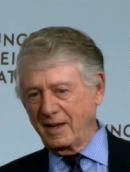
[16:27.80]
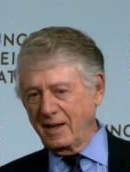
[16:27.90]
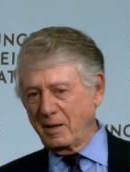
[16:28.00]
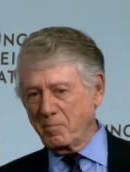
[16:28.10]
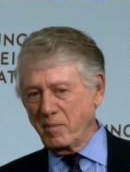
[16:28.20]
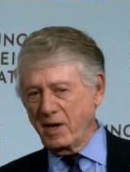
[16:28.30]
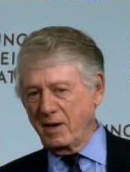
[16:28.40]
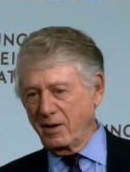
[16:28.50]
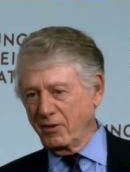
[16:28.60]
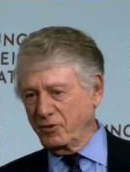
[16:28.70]
It
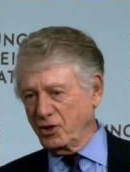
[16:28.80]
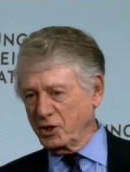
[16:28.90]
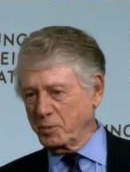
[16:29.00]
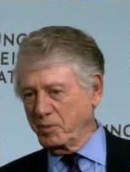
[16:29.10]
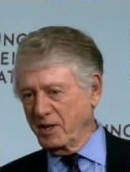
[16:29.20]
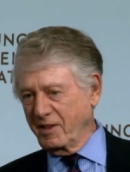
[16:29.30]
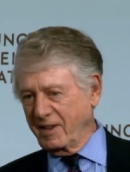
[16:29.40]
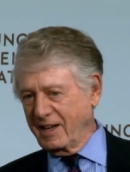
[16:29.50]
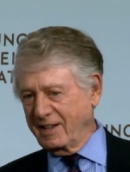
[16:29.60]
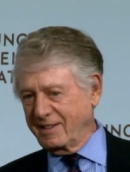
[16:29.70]
may have just been
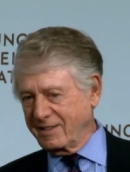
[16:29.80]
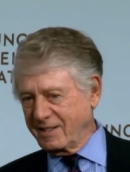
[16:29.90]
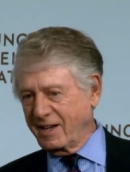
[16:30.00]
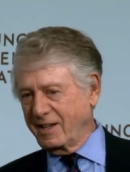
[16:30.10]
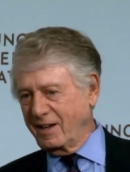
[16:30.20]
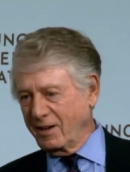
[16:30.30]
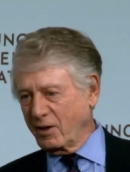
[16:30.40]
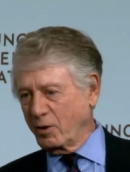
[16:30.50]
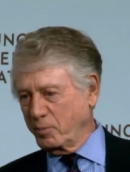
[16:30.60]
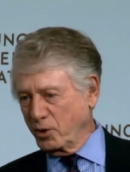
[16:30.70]
that tiny
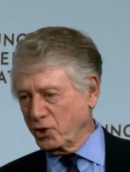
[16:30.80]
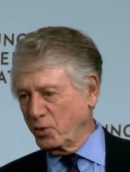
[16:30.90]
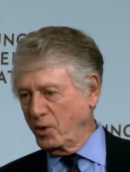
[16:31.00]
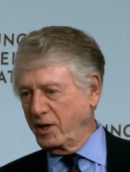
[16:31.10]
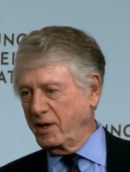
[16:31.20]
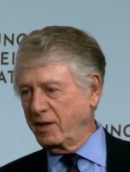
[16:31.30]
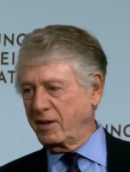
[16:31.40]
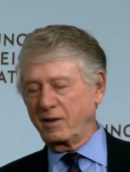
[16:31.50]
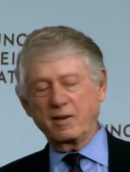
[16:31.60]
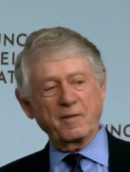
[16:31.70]
little push we
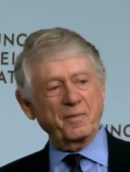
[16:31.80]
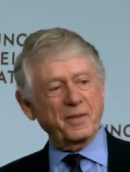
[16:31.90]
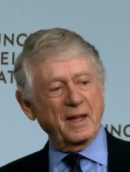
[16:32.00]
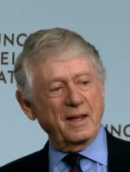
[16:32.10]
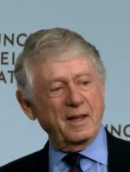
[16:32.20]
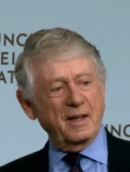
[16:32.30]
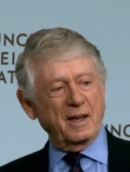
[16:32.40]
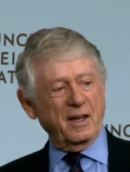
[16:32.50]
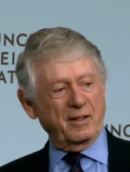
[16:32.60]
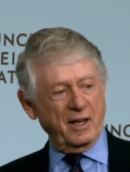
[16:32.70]
needed
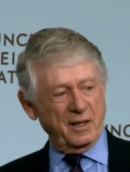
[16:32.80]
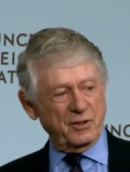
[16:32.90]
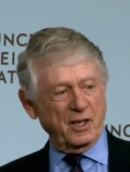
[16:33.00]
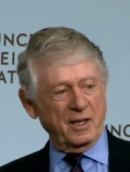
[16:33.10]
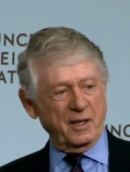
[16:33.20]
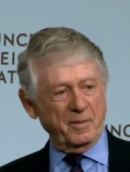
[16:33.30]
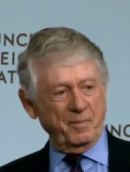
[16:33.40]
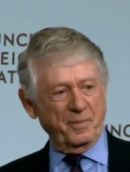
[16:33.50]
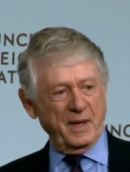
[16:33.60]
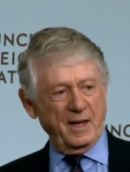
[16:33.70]
at that time
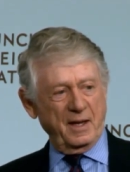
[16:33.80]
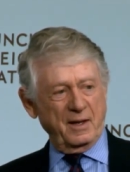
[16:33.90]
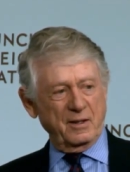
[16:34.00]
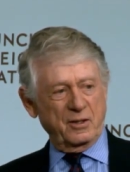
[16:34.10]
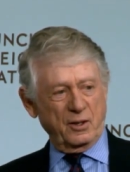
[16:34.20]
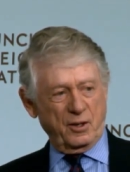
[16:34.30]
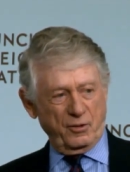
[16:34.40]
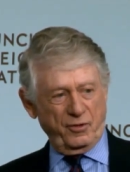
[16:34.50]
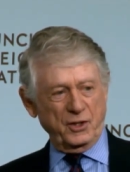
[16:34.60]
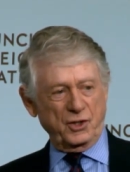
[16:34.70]
to
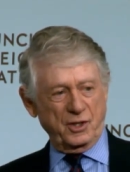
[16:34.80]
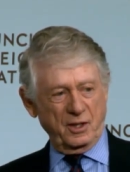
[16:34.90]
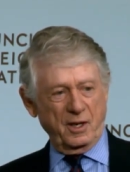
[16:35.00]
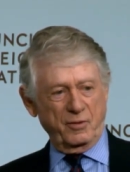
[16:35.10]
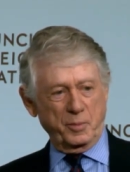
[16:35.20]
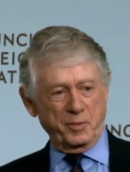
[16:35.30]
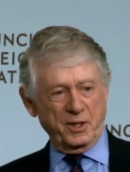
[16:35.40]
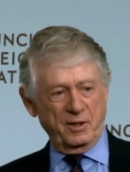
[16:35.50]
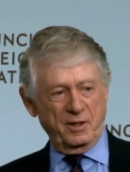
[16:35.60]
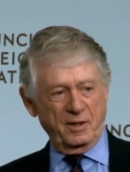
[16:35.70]
convince the
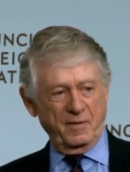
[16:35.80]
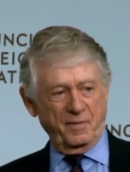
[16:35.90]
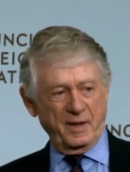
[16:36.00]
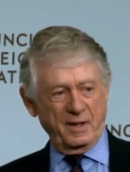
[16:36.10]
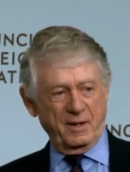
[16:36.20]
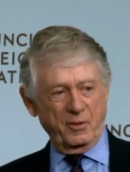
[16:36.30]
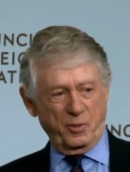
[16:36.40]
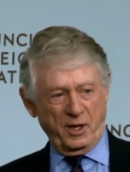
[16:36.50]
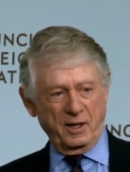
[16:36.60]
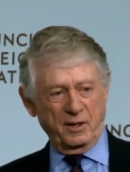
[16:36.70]
government that
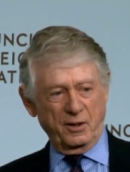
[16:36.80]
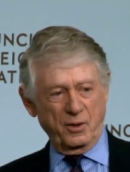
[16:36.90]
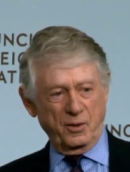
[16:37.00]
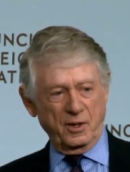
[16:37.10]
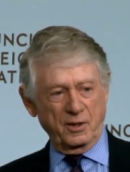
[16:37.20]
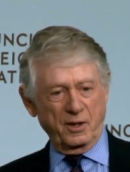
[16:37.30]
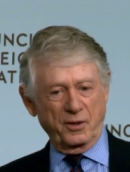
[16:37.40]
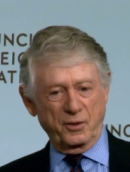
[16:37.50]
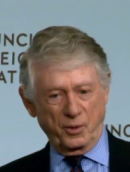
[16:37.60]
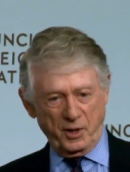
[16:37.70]
we had to go in
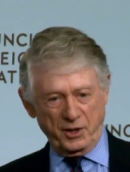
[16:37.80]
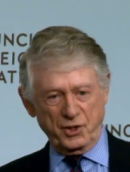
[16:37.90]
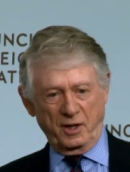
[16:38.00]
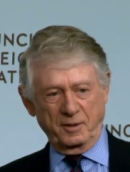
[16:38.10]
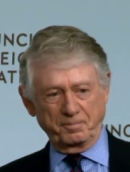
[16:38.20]
another direction.